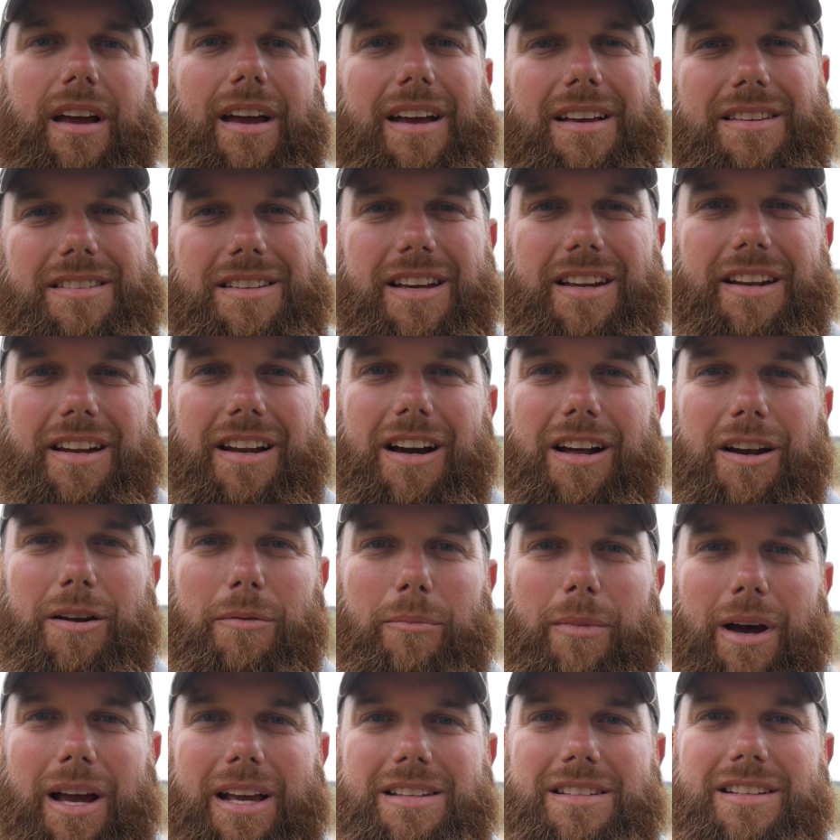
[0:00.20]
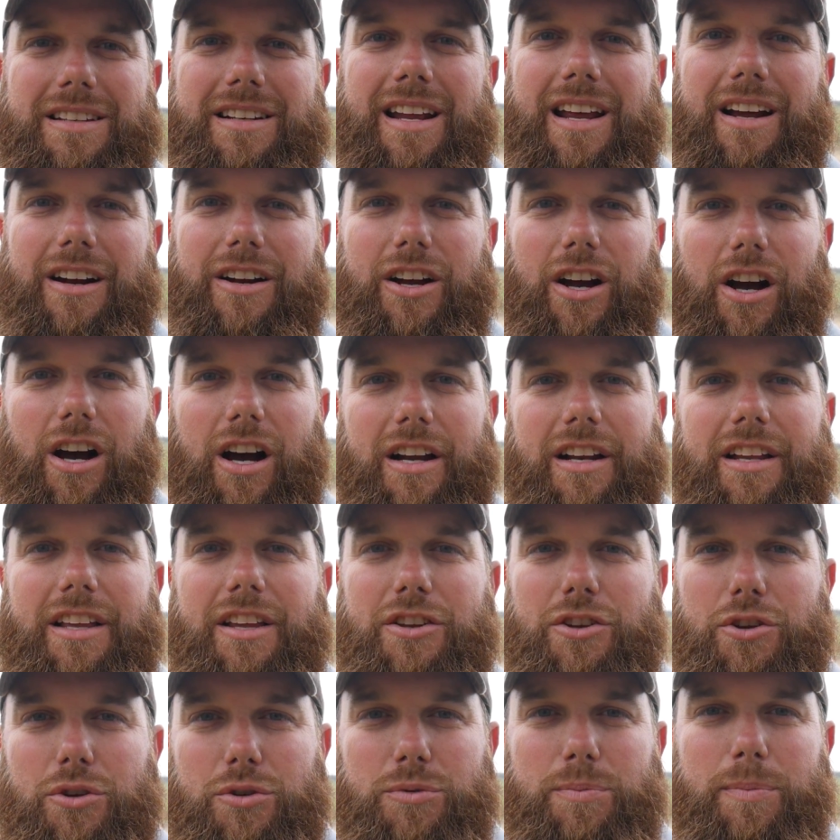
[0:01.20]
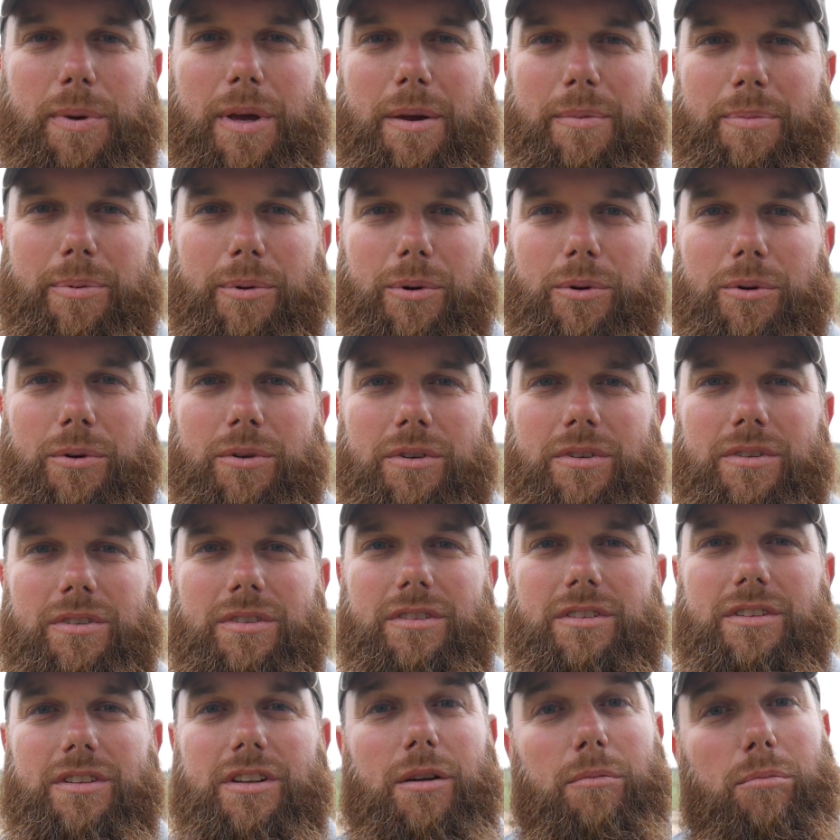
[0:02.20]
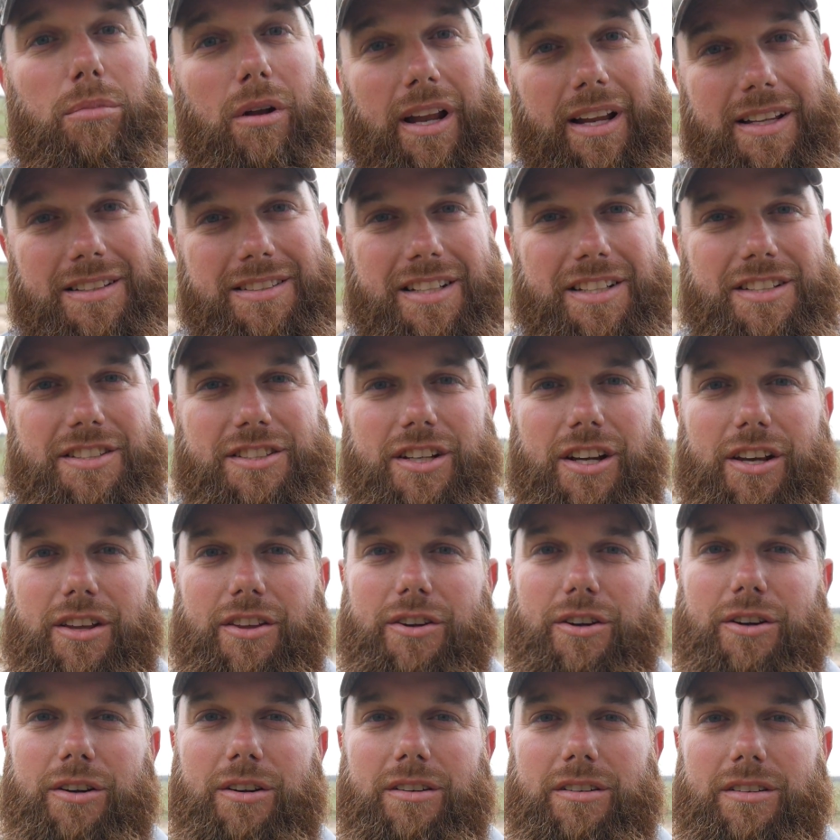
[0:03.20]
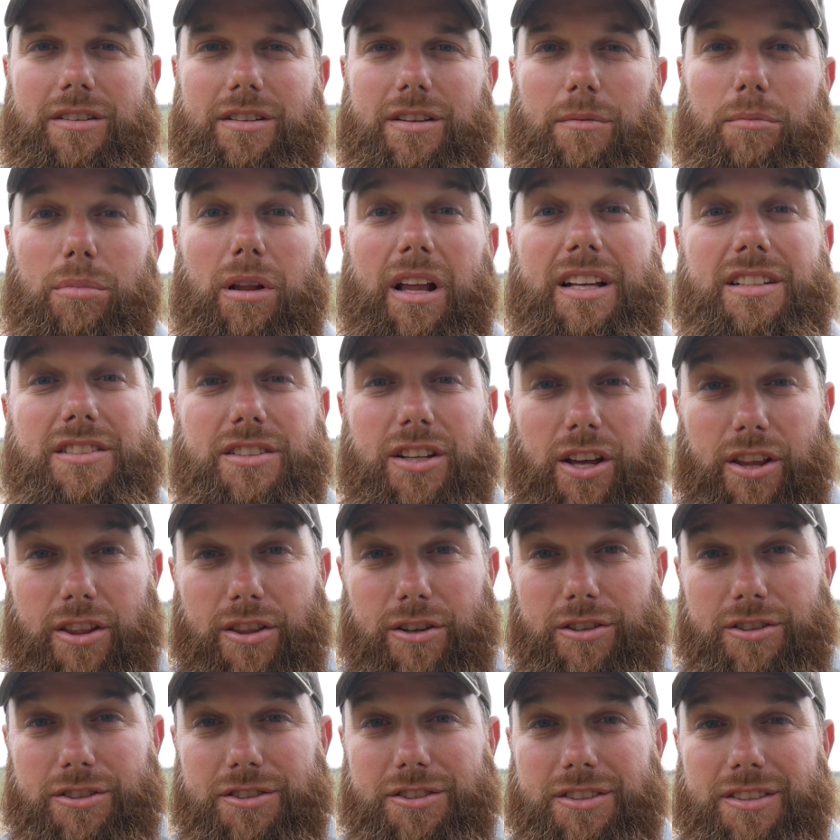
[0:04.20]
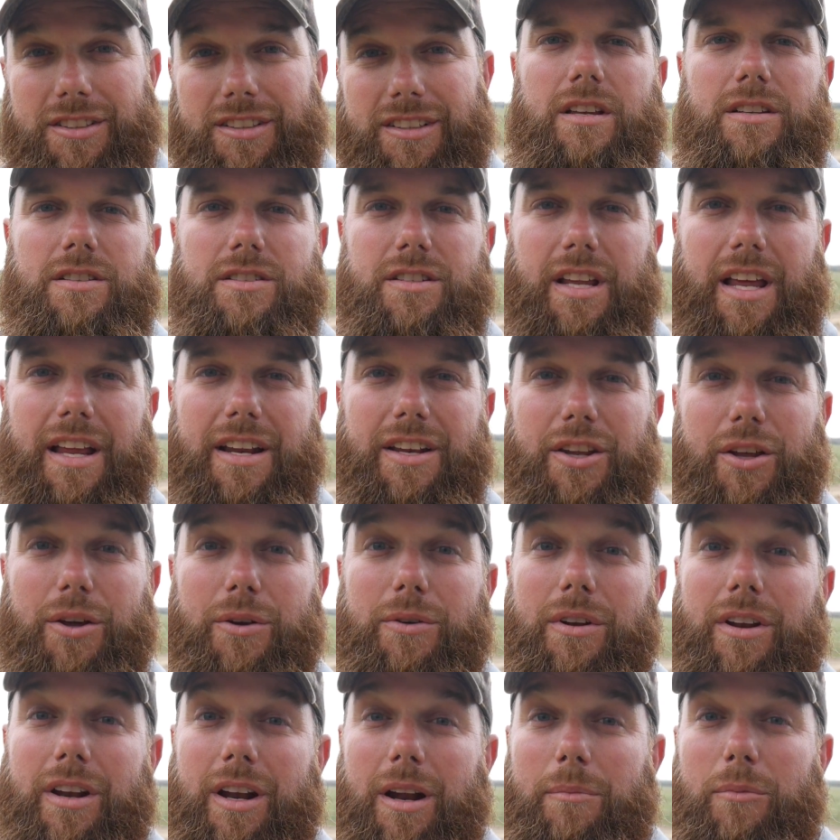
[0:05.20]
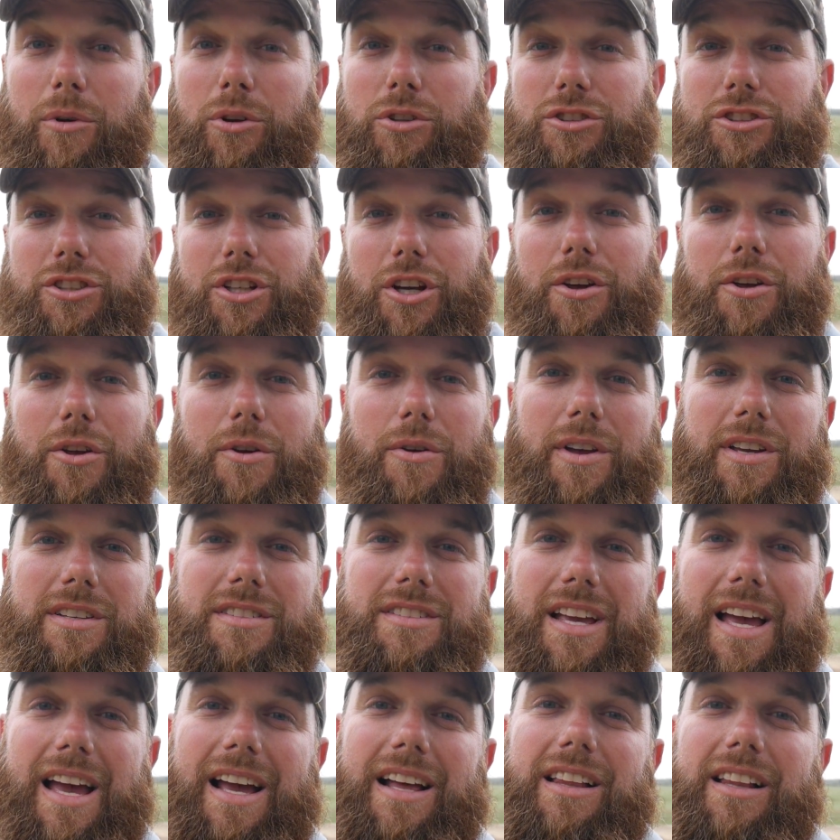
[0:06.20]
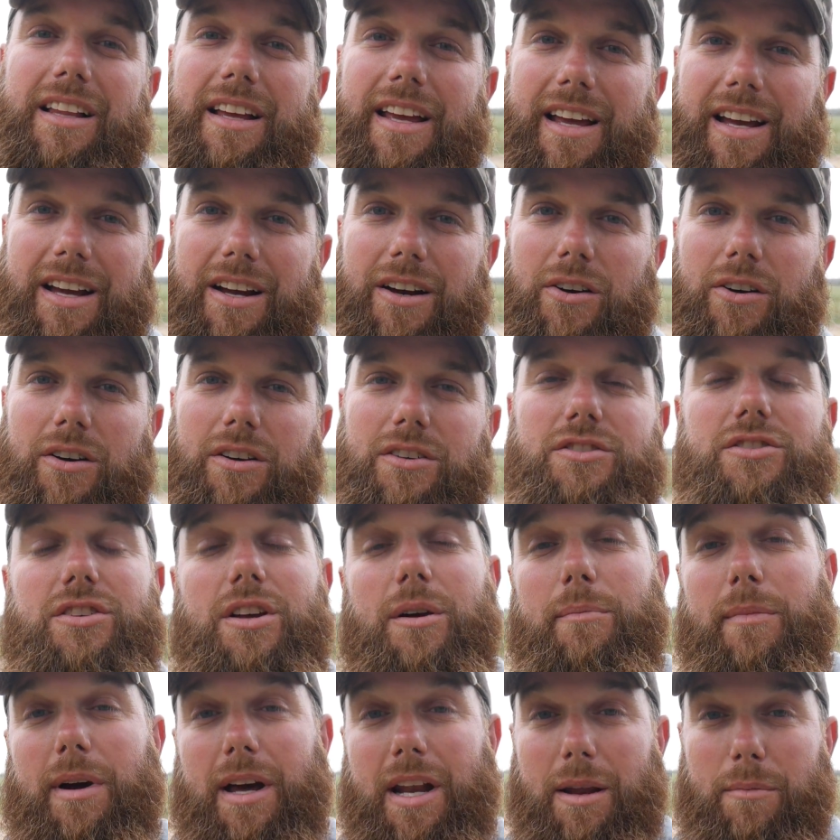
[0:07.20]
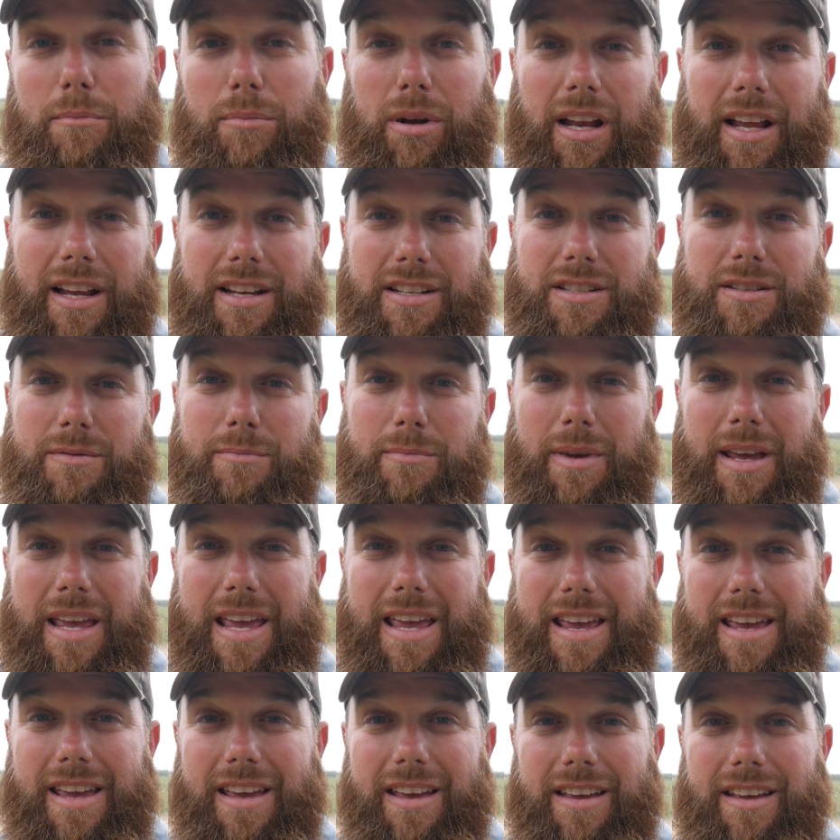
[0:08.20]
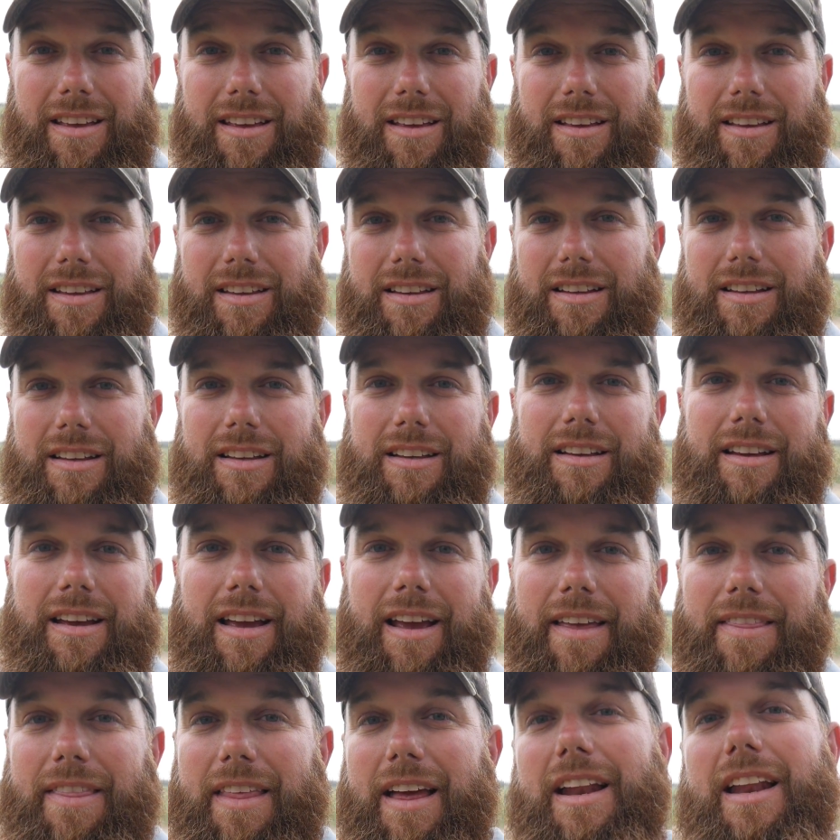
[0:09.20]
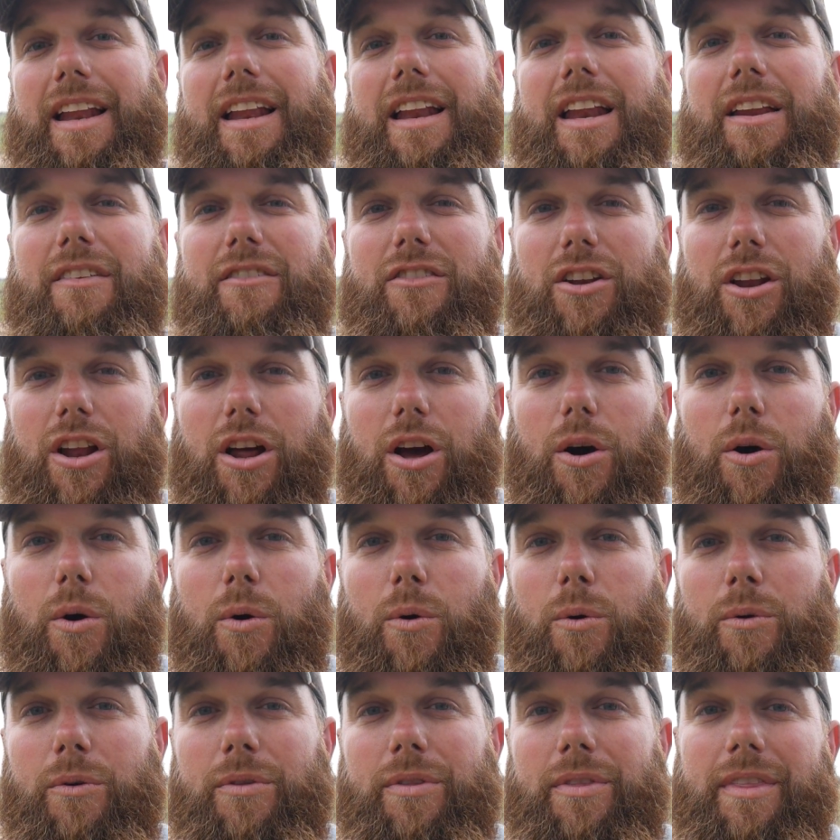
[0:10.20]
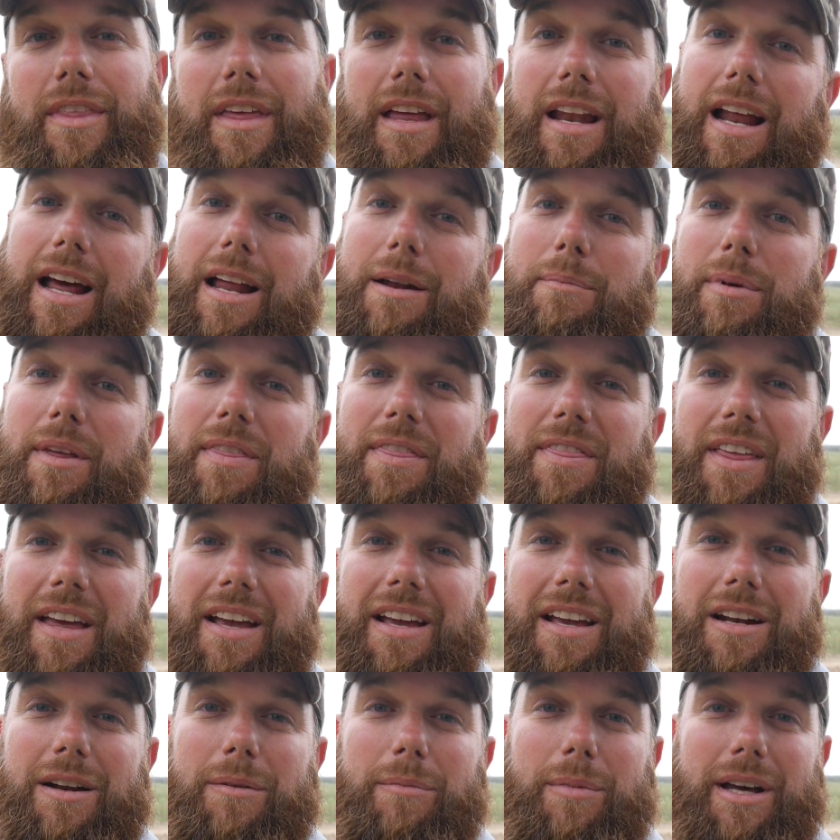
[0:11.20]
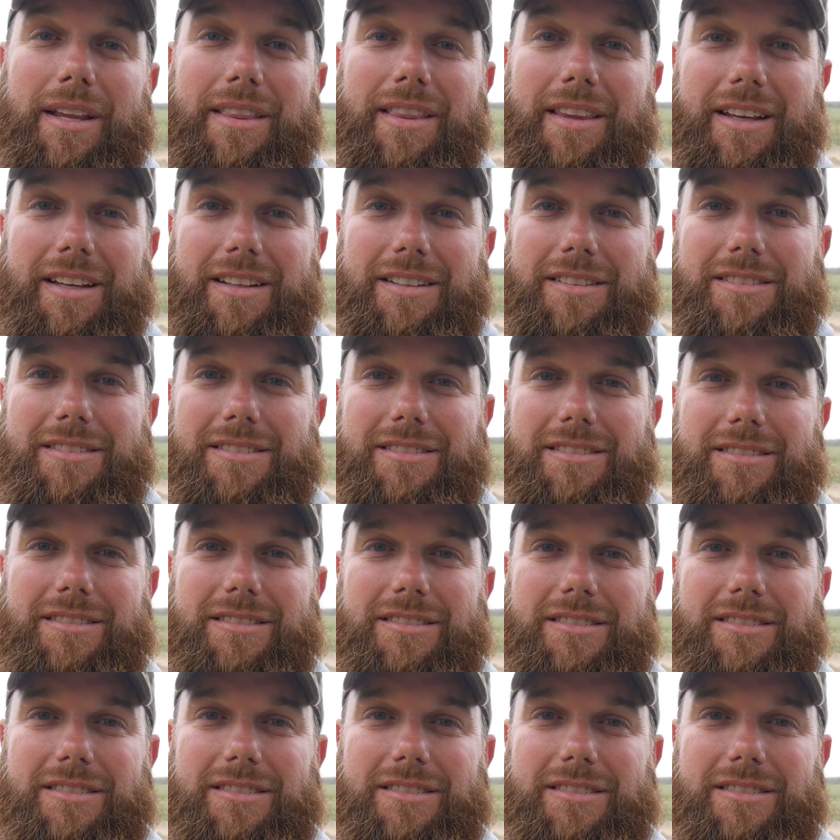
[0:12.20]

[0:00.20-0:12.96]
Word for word: Is it not amazing how God can use people to bless each other, to bless others? Stay tuned and I'm going to show you exactly how somebody blessed me and they didn't even know that I'd been thinking about this.